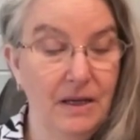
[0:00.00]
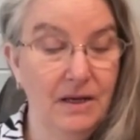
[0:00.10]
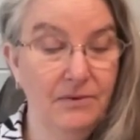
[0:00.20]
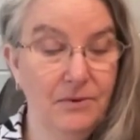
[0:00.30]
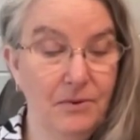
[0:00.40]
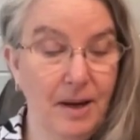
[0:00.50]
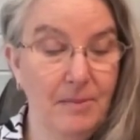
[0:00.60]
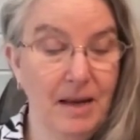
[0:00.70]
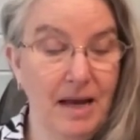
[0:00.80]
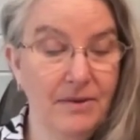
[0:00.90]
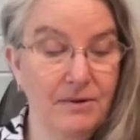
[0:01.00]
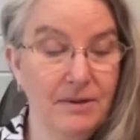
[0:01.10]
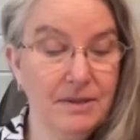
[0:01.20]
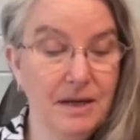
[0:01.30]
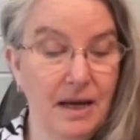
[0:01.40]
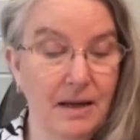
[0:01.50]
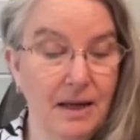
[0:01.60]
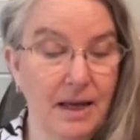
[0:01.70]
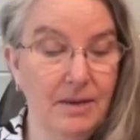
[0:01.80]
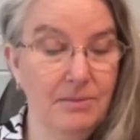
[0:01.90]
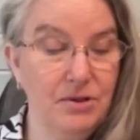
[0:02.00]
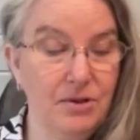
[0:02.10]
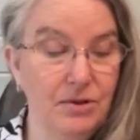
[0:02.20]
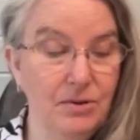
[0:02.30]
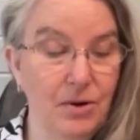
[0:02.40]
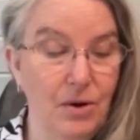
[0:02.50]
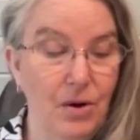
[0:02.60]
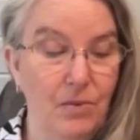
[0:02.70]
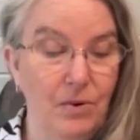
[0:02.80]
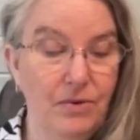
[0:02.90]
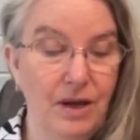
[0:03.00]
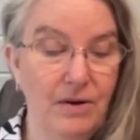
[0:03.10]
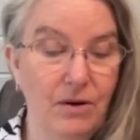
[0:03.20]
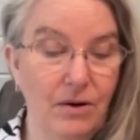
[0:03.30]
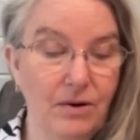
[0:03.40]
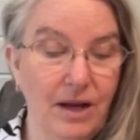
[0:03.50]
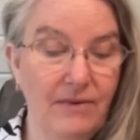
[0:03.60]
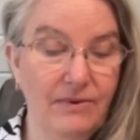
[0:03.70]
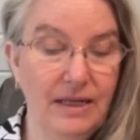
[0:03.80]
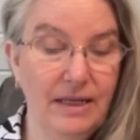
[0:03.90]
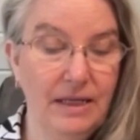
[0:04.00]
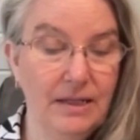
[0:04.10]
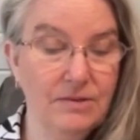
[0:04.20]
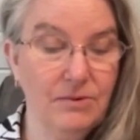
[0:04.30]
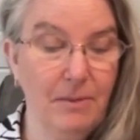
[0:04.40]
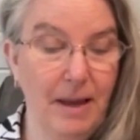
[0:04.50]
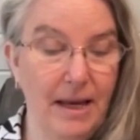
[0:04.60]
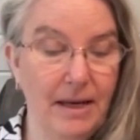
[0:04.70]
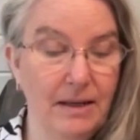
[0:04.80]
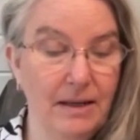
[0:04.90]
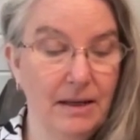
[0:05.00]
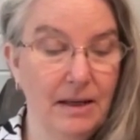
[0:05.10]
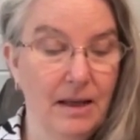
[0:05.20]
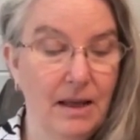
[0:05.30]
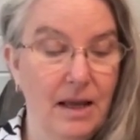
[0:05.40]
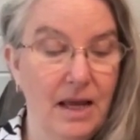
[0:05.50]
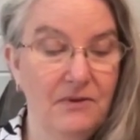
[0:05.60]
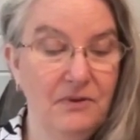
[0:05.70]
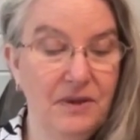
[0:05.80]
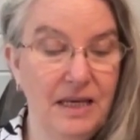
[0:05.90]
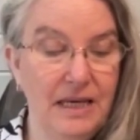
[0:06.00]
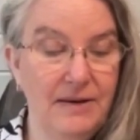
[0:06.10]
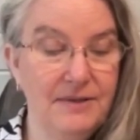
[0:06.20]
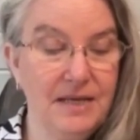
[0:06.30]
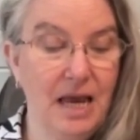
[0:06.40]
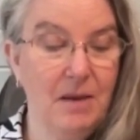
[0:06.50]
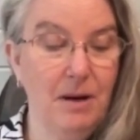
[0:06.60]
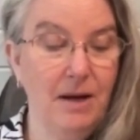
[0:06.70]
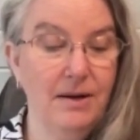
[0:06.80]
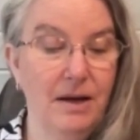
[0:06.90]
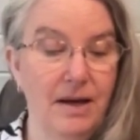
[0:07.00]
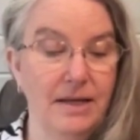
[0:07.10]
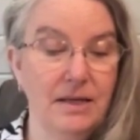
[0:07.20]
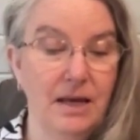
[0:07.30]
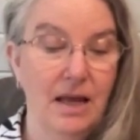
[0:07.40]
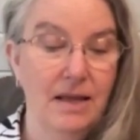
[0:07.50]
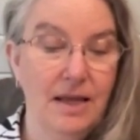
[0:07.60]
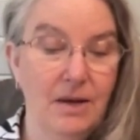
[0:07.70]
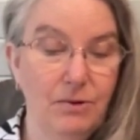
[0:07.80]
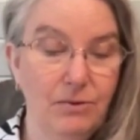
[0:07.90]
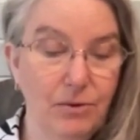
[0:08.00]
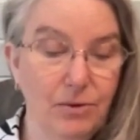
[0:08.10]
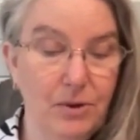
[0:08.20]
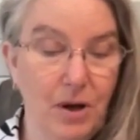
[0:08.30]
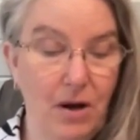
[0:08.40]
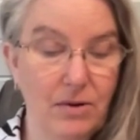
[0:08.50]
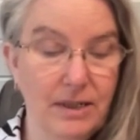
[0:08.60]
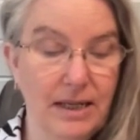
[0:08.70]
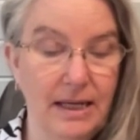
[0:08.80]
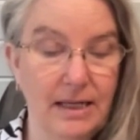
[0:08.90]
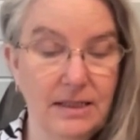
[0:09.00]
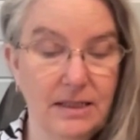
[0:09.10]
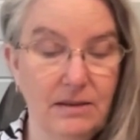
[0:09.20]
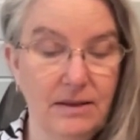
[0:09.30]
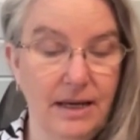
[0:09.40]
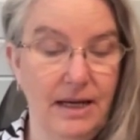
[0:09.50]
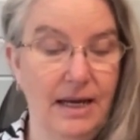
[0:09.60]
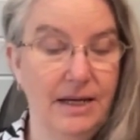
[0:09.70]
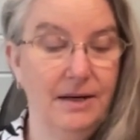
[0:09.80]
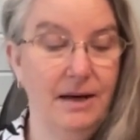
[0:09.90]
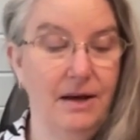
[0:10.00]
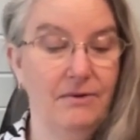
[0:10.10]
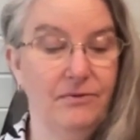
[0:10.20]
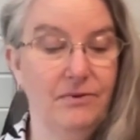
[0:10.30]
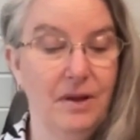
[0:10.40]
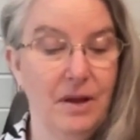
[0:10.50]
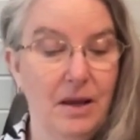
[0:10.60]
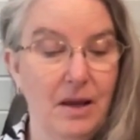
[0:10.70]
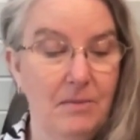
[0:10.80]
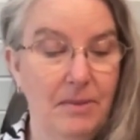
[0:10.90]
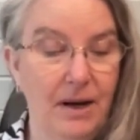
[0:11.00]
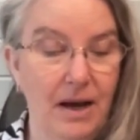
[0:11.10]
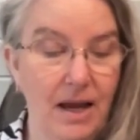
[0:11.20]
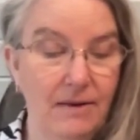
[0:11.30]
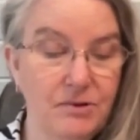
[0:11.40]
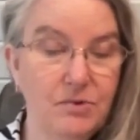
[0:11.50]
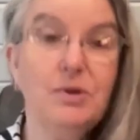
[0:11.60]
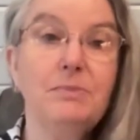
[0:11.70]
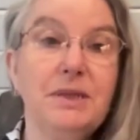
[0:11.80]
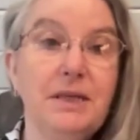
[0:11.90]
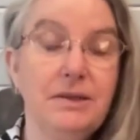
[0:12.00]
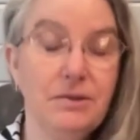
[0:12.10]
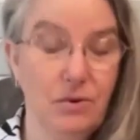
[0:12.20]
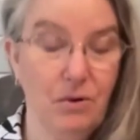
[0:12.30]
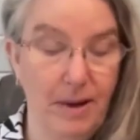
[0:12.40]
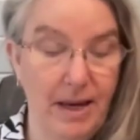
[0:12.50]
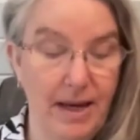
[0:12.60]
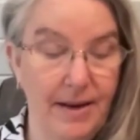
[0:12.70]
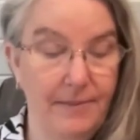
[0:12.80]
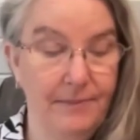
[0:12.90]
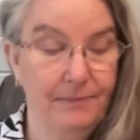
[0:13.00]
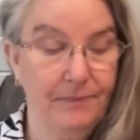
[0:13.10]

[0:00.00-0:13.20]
If grape gatherers came to you, would they not have gleanings remain? If thieves came by night, they would ruin only until they had enough. But I have stripped Esau bare.